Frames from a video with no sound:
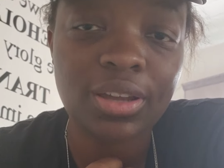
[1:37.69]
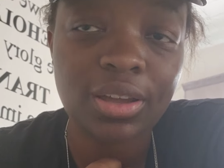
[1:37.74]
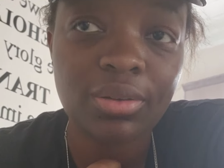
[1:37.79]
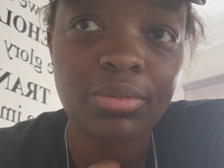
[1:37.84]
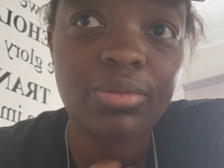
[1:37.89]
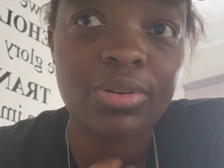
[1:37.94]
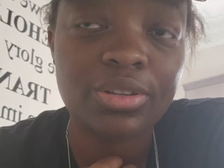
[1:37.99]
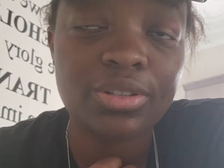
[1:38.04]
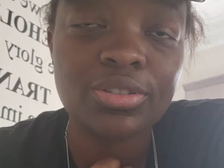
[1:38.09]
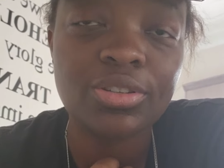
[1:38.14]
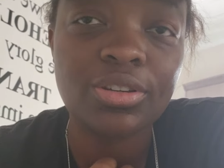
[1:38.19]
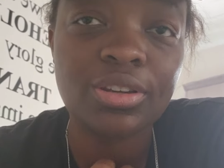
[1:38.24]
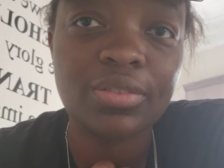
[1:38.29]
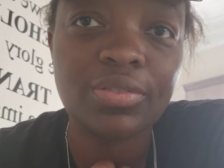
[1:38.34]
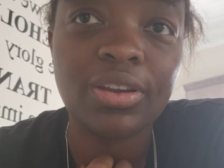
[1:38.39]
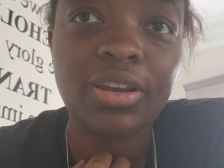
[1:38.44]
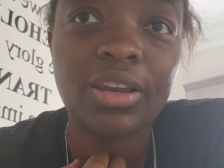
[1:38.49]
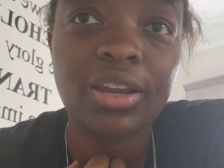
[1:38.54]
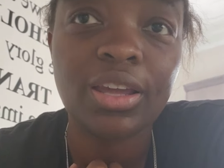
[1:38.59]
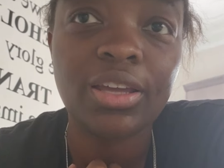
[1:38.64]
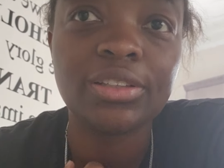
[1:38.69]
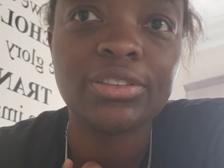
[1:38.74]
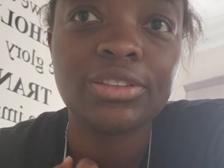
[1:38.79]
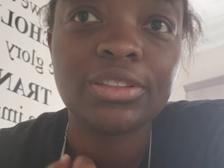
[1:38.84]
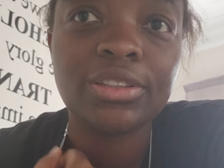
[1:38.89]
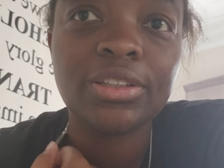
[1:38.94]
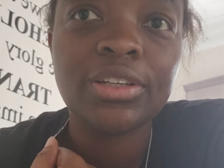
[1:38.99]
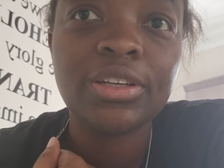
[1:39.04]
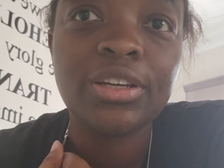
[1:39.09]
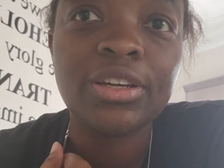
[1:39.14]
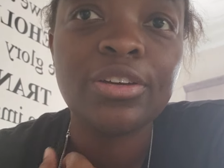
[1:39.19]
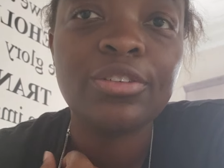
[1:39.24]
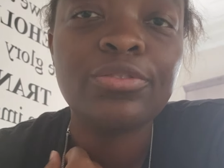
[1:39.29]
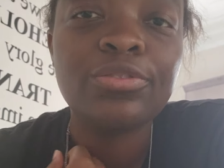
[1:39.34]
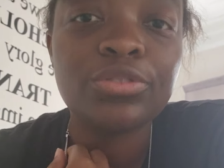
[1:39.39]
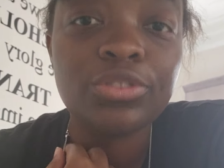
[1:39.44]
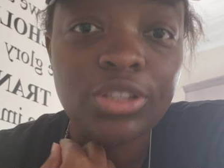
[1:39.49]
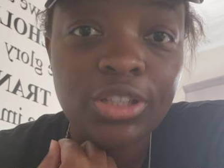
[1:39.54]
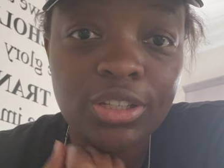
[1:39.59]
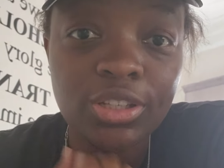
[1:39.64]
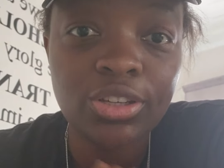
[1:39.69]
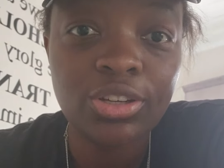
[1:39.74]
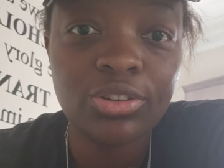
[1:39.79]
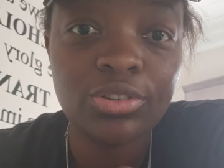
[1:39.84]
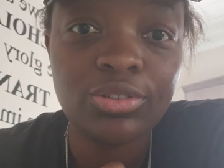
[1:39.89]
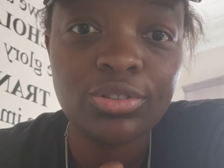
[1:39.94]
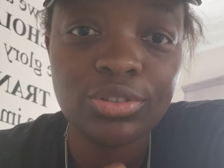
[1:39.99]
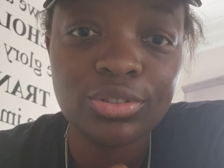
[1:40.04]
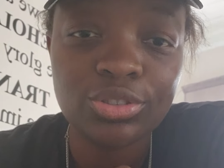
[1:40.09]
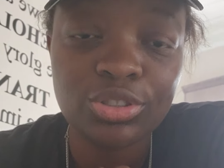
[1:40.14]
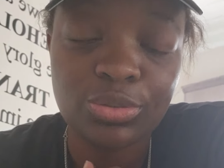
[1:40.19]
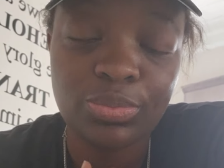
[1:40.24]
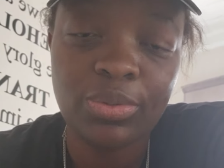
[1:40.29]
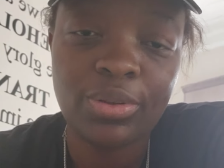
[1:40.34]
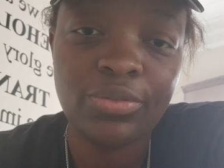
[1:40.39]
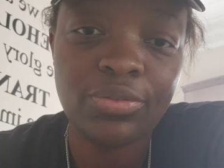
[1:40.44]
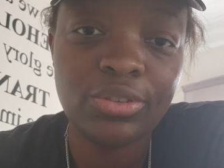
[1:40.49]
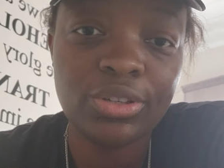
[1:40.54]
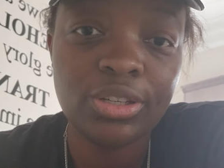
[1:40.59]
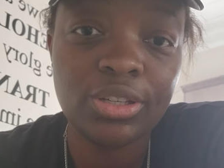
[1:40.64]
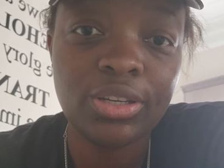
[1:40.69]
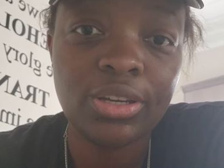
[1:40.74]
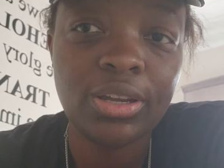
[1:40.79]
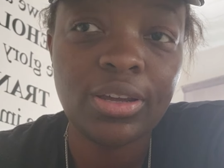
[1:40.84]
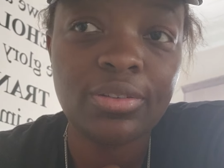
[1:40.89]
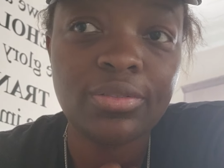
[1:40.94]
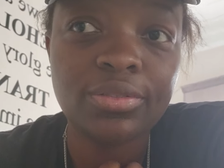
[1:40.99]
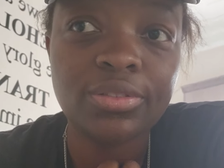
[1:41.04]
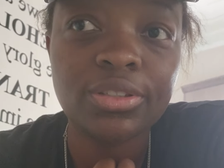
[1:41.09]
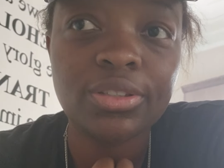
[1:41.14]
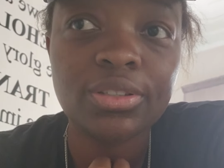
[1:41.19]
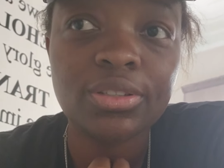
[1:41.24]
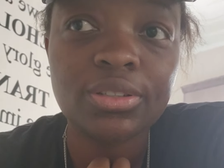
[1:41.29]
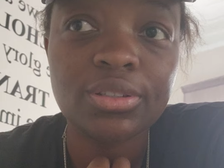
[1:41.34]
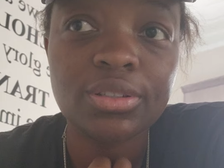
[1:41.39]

I want to live in light, fully known to be fully loved.